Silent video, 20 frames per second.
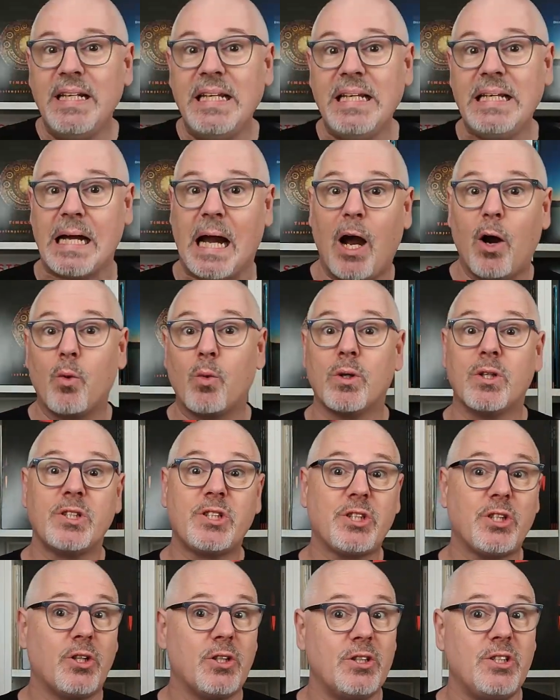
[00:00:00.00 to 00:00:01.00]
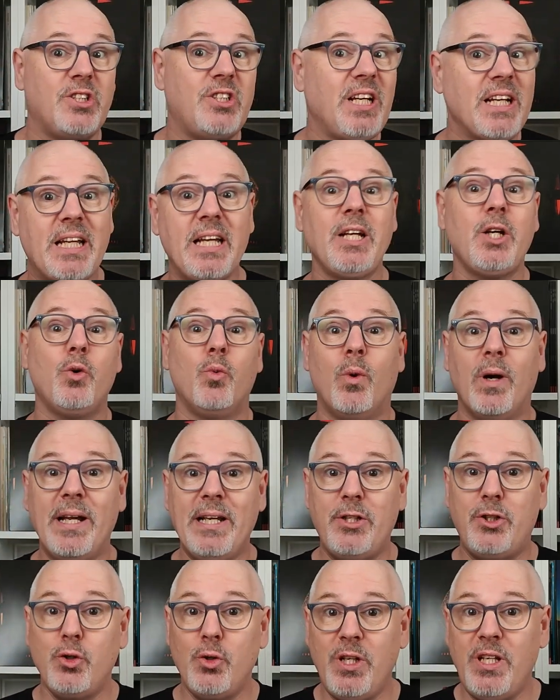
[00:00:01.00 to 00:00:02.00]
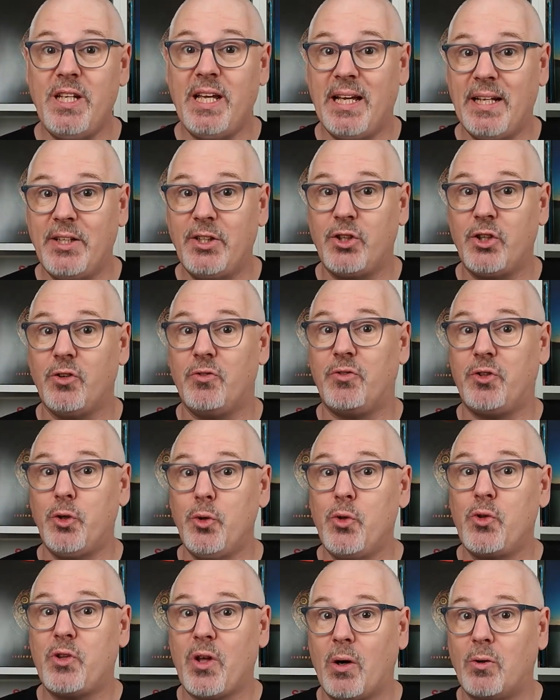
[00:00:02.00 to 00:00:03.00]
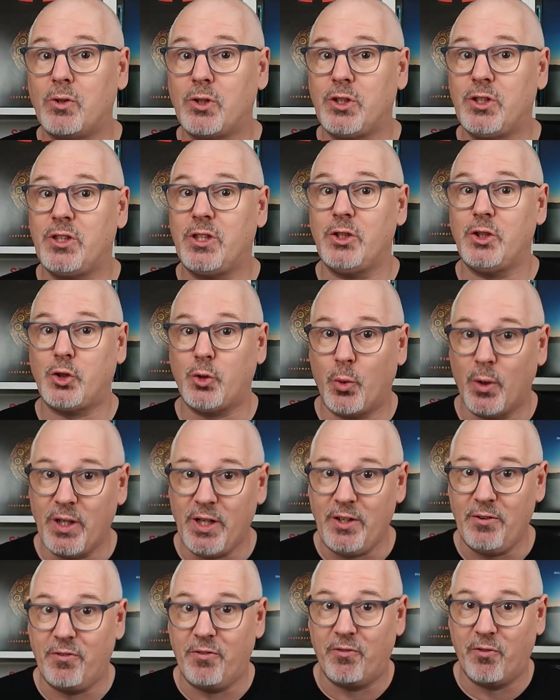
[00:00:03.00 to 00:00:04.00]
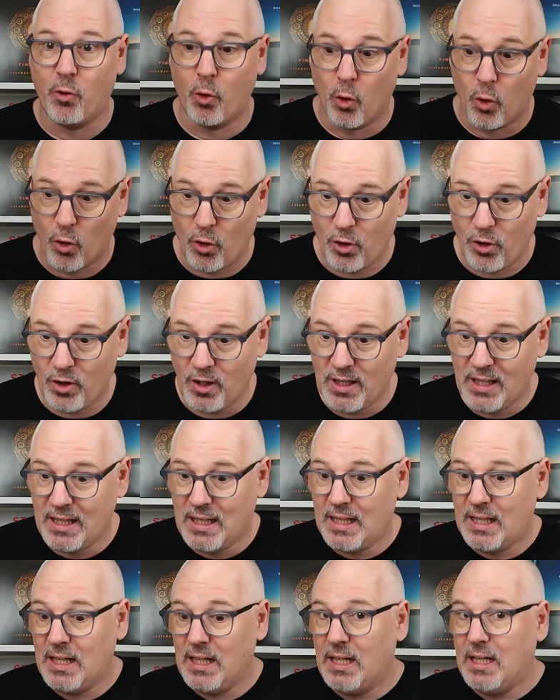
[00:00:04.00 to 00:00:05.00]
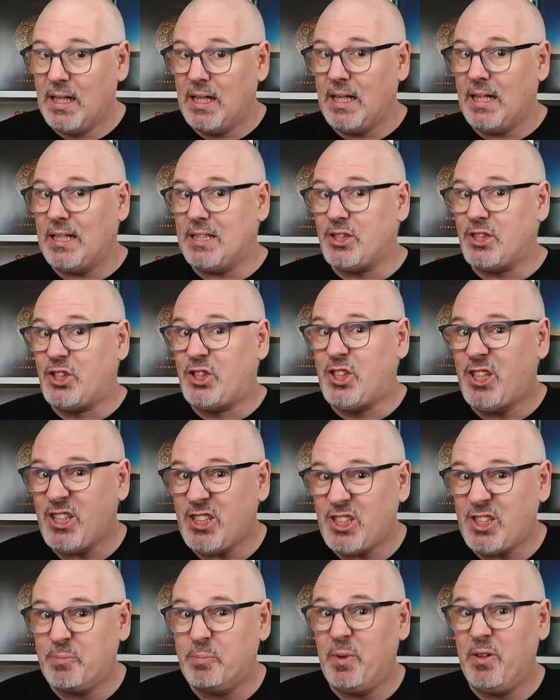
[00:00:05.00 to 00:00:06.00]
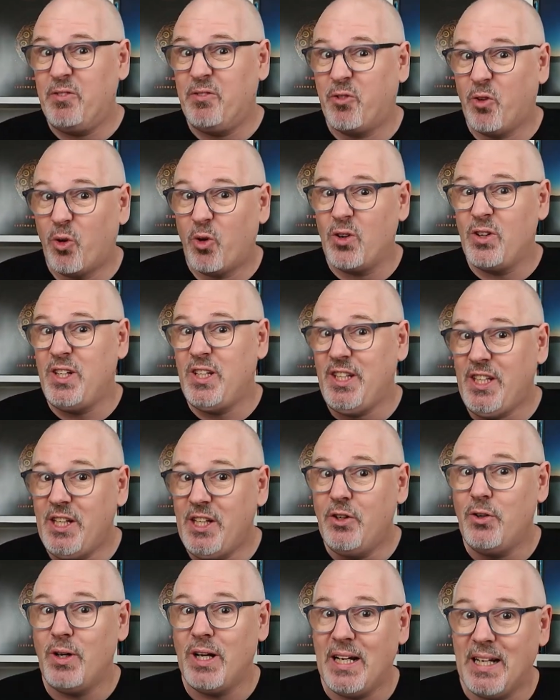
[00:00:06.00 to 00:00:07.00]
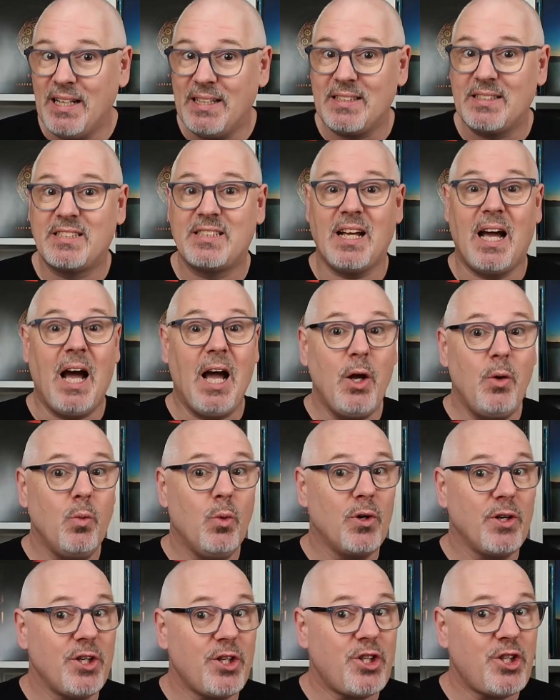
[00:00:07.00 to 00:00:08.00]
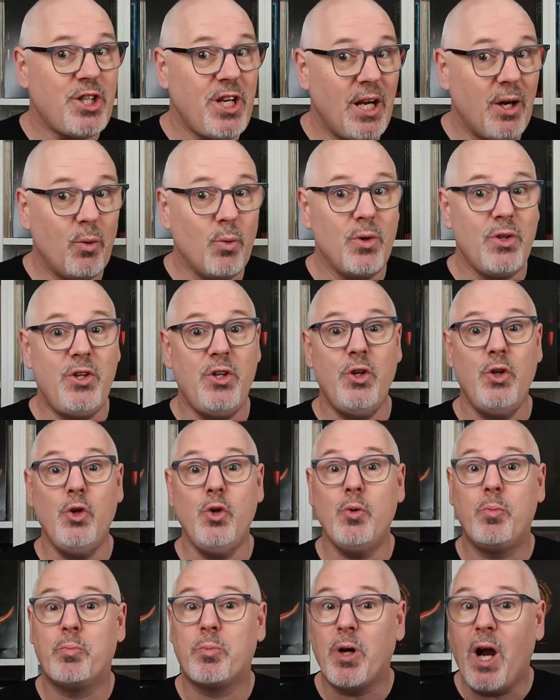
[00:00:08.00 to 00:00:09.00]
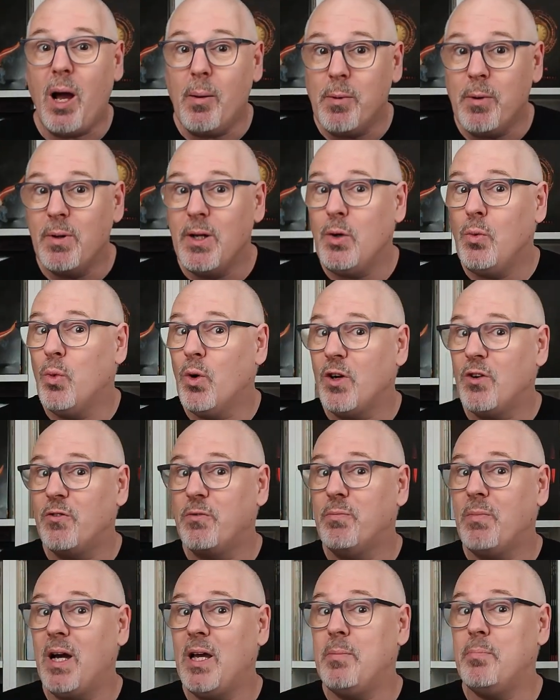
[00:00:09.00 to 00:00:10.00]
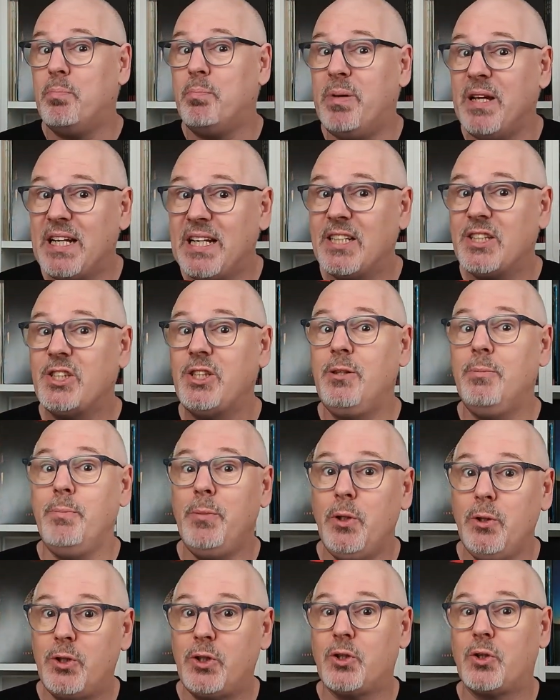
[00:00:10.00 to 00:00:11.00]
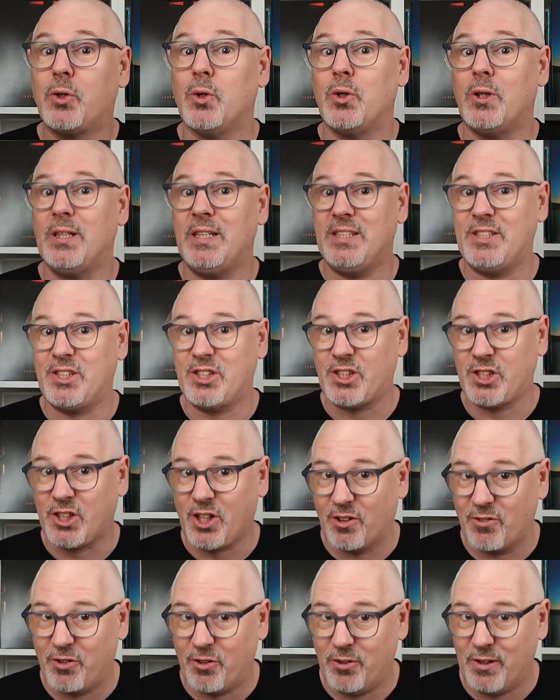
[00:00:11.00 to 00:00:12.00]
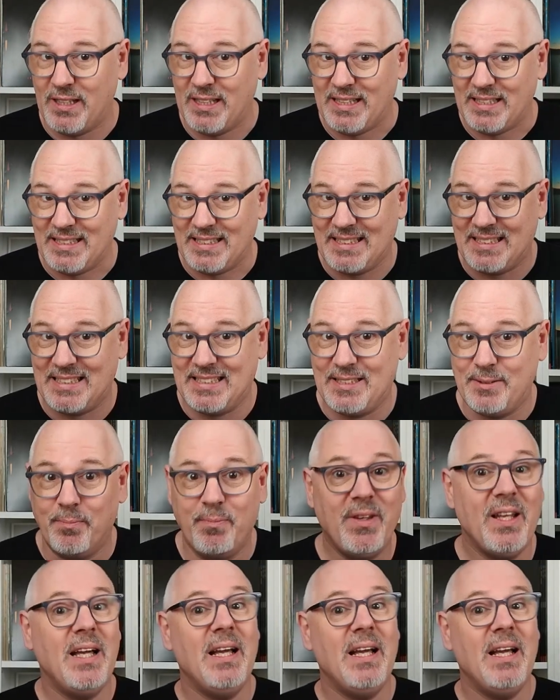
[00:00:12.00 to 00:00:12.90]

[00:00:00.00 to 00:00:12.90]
the hours are ticking away to the end of 2024. And just before the year ends, I want to share with you probably one of my biggest musical discoveries.